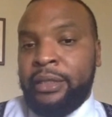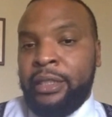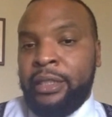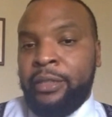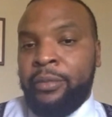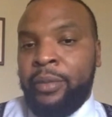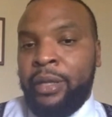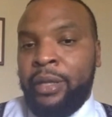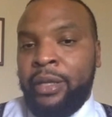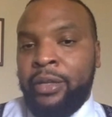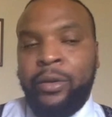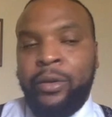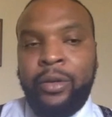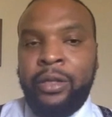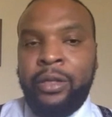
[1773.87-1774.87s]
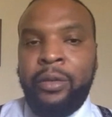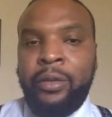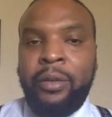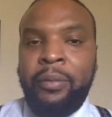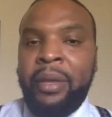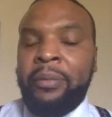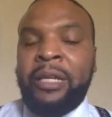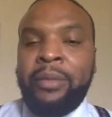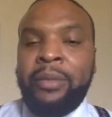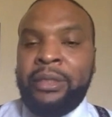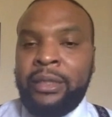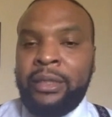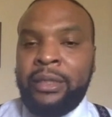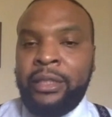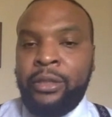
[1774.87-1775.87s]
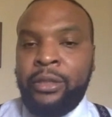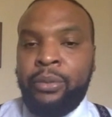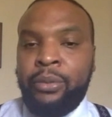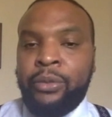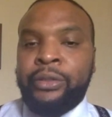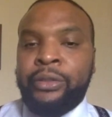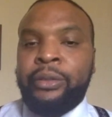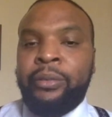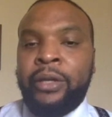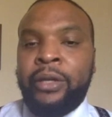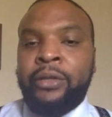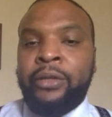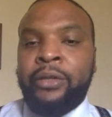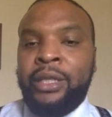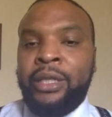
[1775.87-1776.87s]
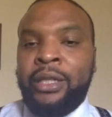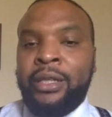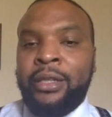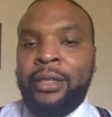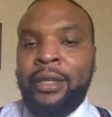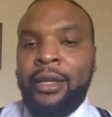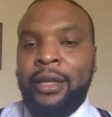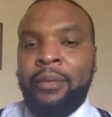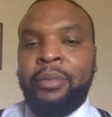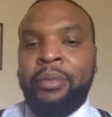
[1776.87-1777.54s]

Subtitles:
and it may not be something you can post about on social media,